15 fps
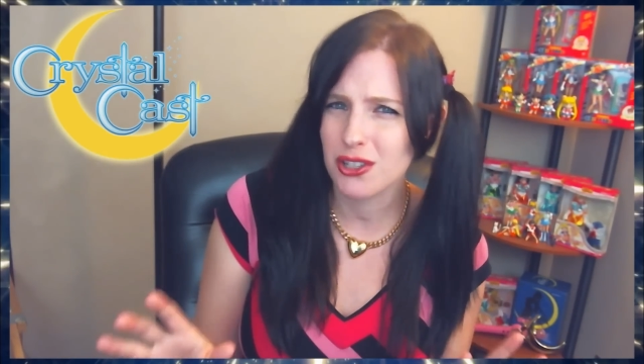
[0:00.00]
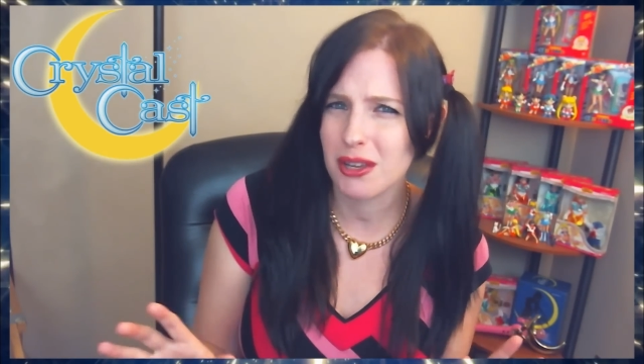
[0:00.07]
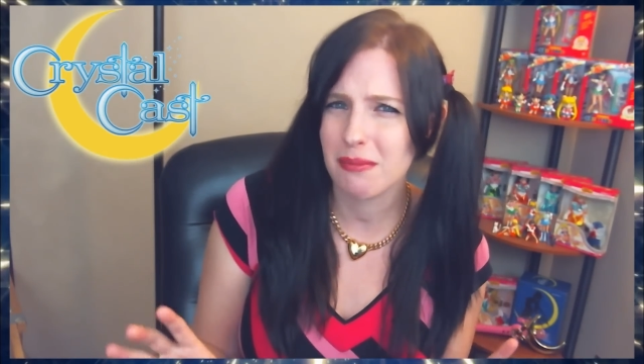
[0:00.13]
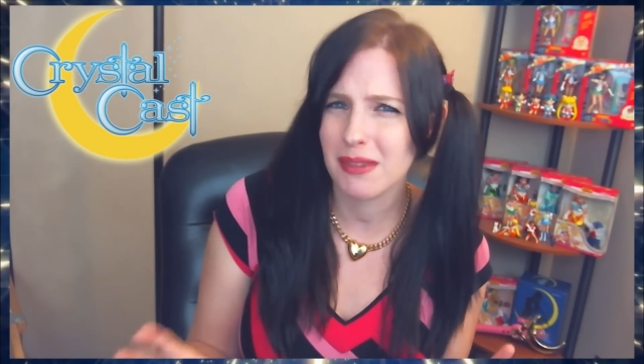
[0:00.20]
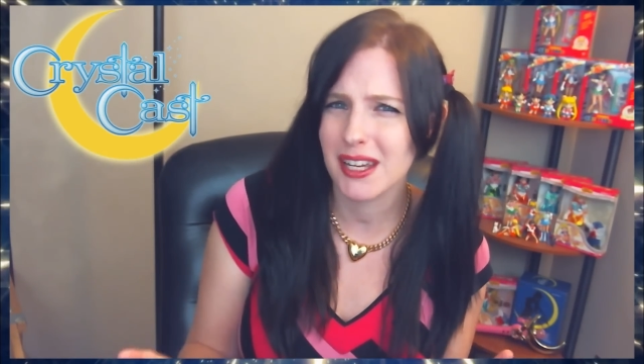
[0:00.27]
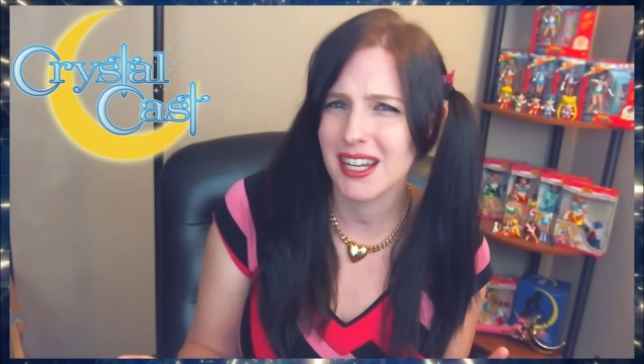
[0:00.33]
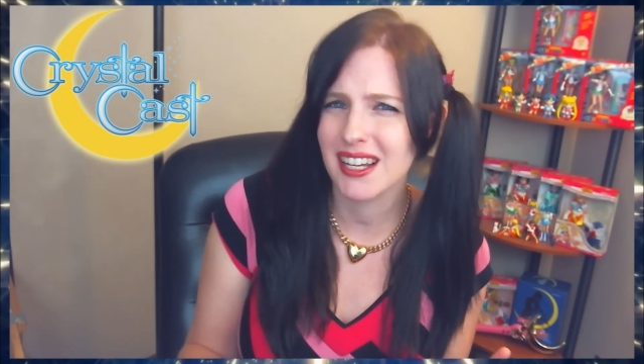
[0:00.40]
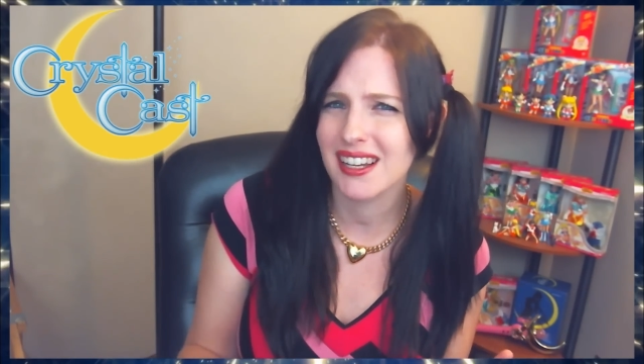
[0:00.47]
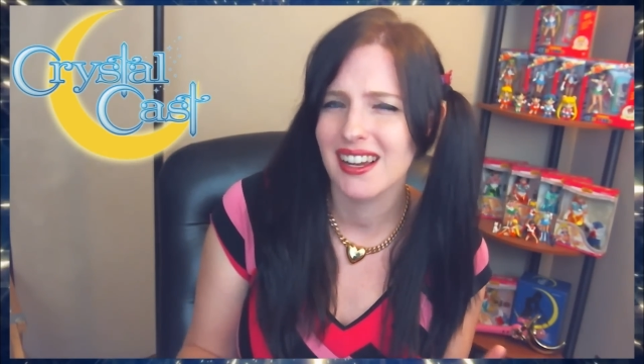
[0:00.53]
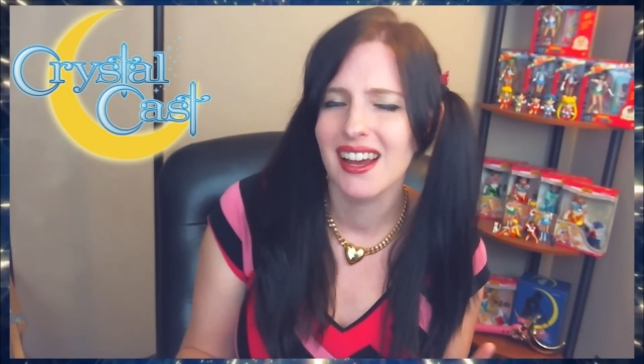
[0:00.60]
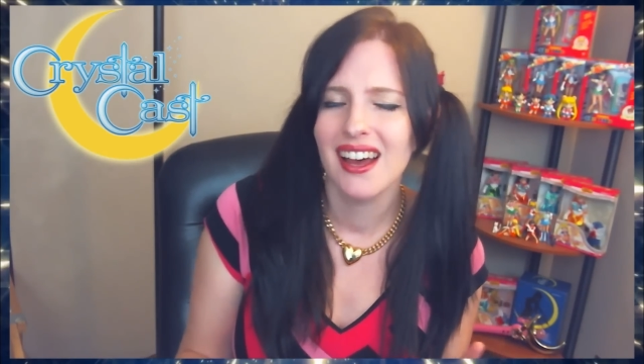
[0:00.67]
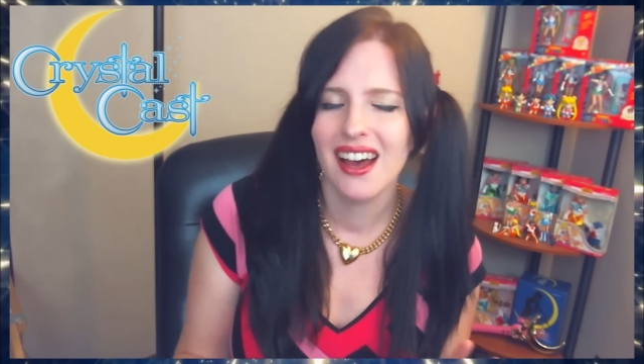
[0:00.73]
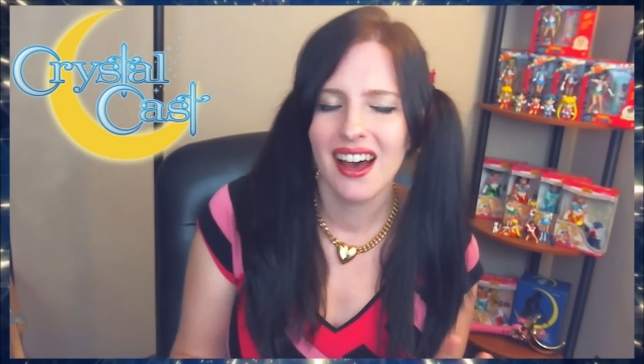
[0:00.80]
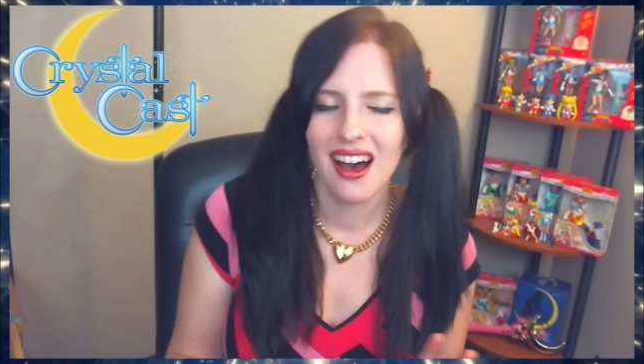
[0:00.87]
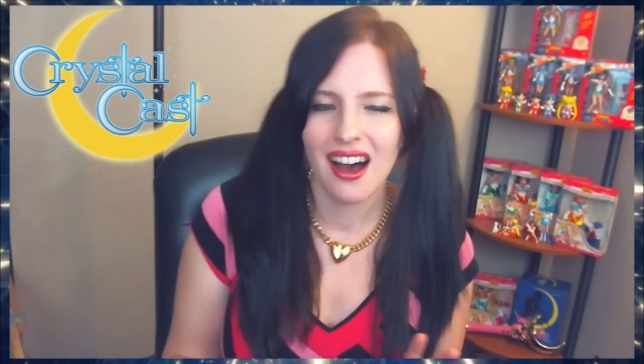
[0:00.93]
something.
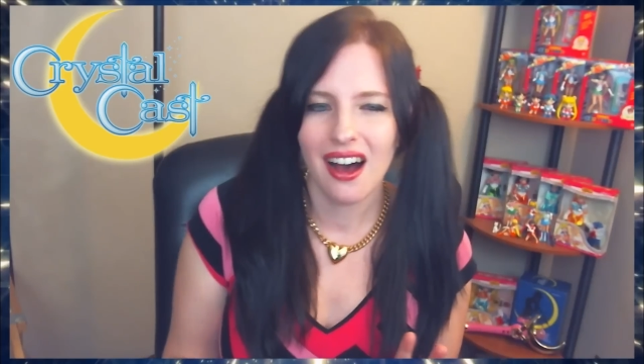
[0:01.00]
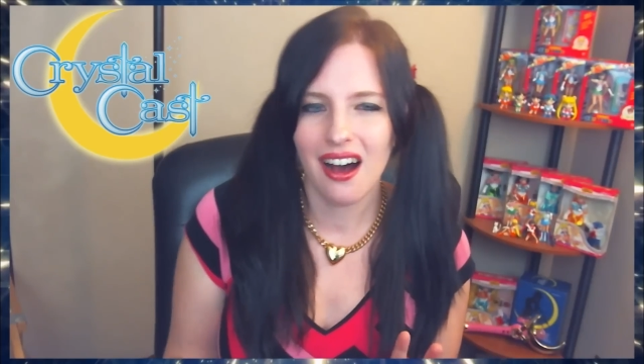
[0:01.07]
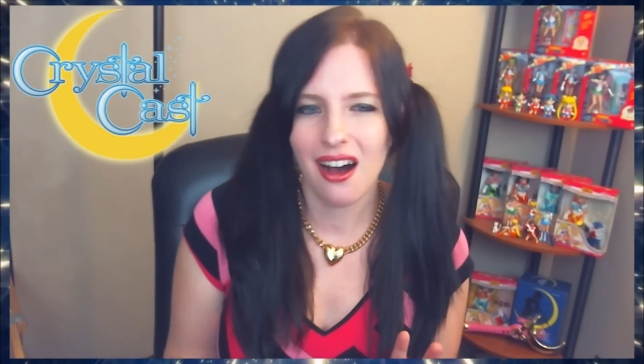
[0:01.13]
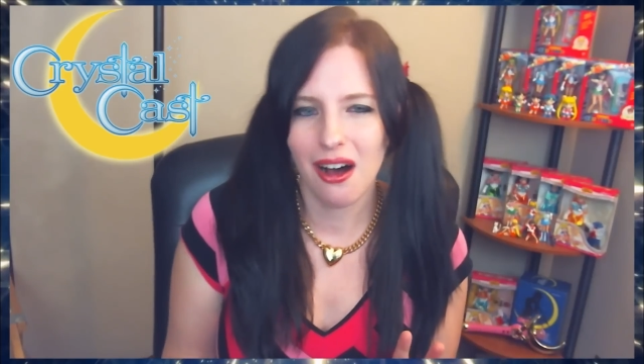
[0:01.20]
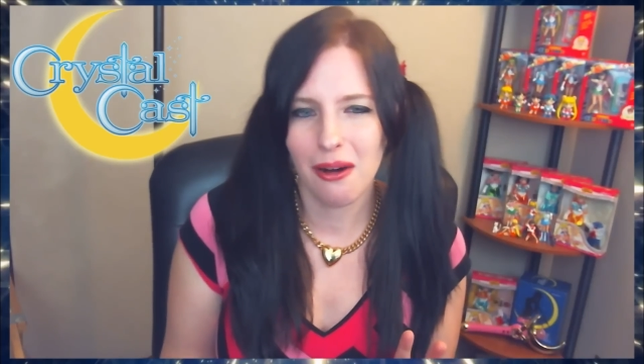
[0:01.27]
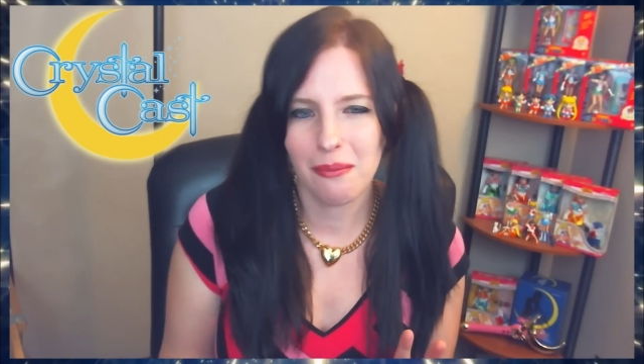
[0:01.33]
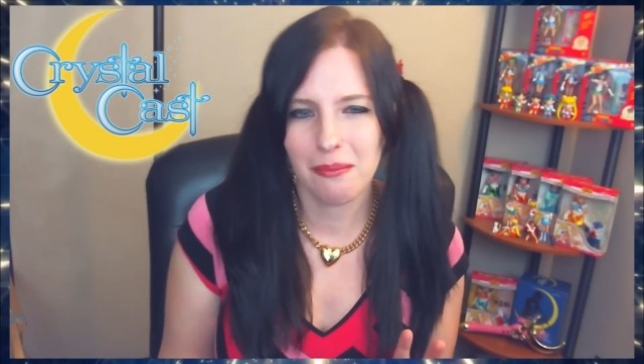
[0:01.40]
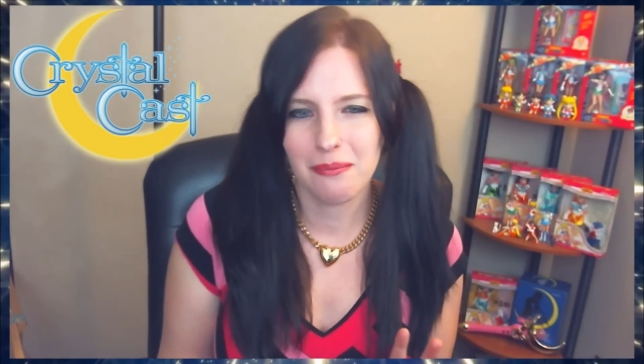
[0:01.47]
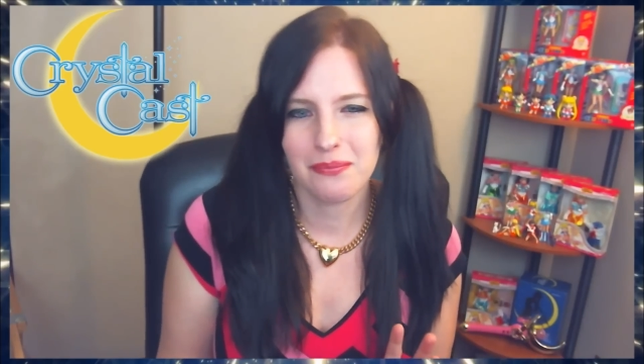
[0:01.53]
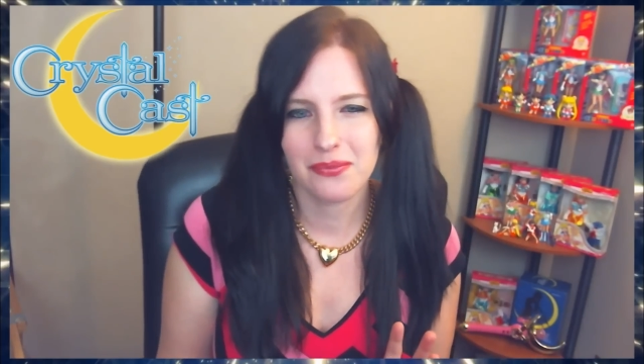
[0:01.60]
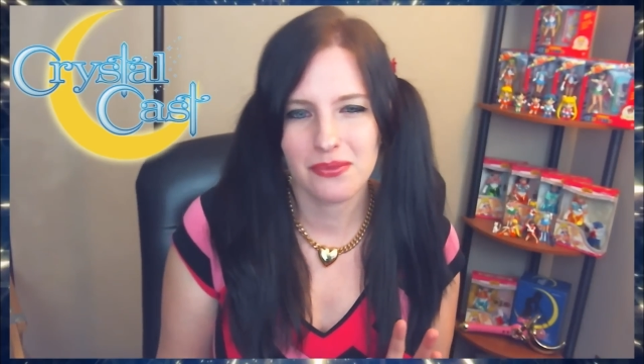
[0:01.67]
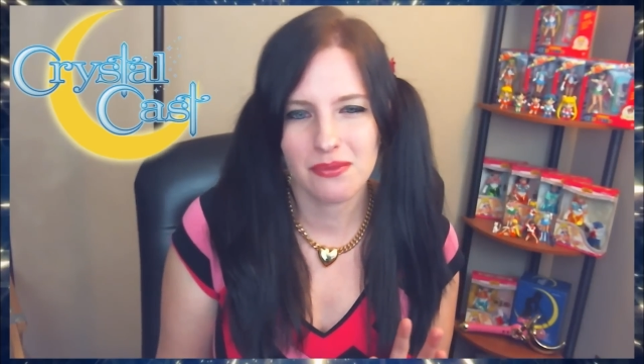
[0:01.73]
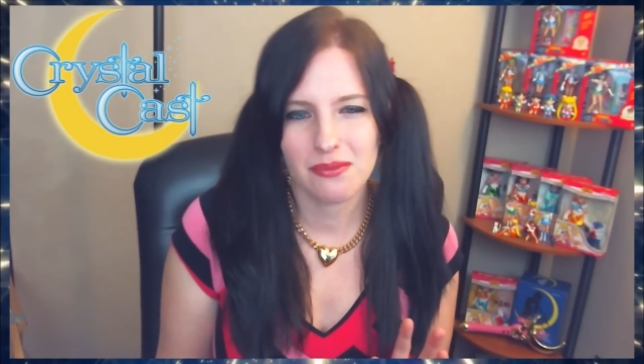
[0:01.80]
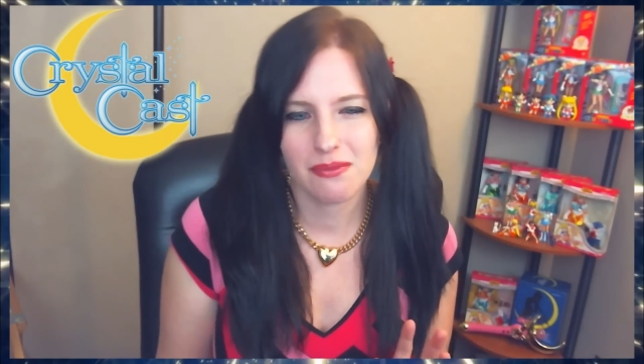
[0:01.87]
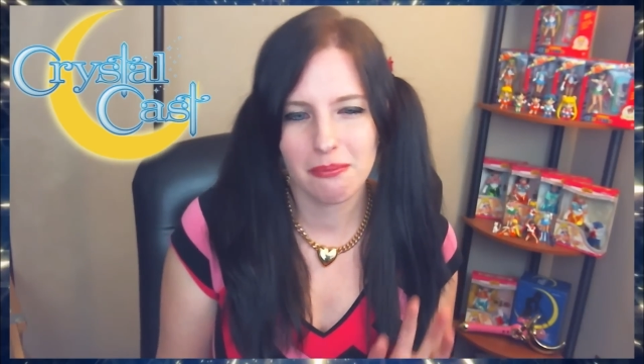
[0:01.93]

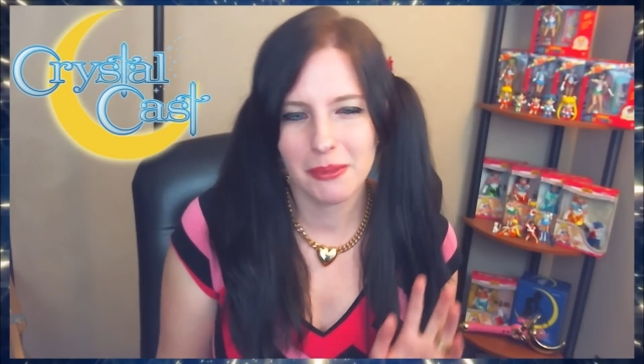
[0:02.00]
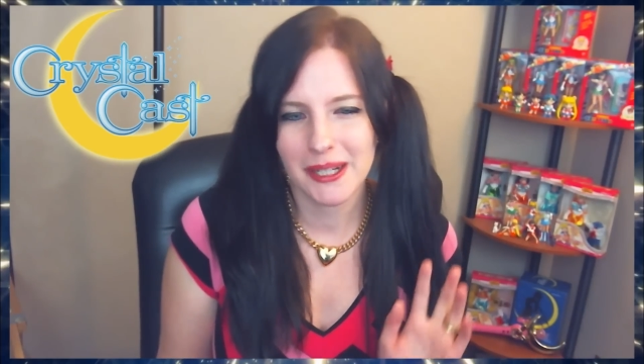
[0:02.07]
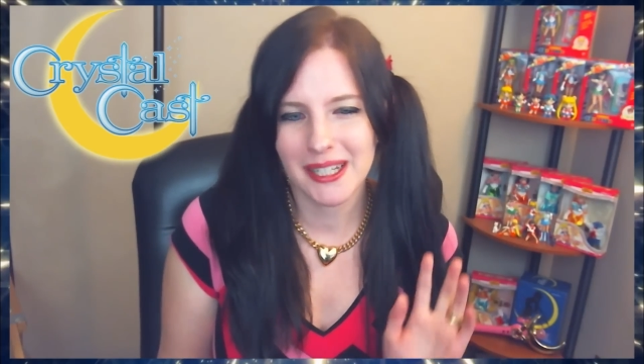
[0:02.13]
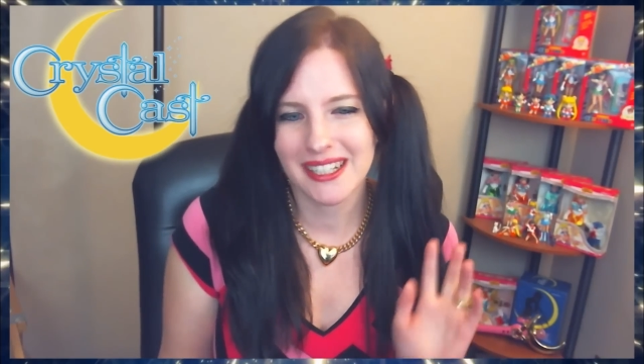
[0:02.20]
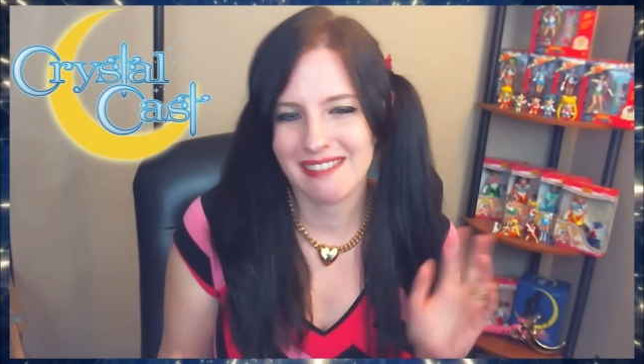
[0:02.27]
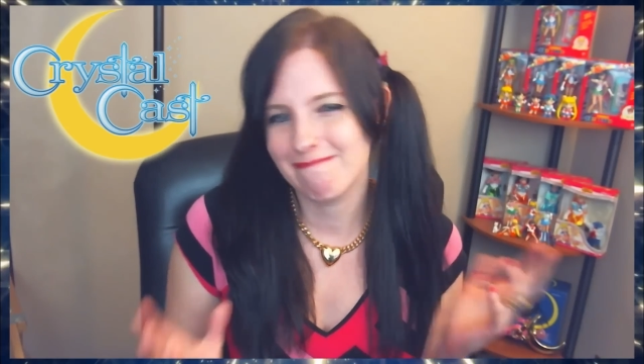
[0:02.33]
But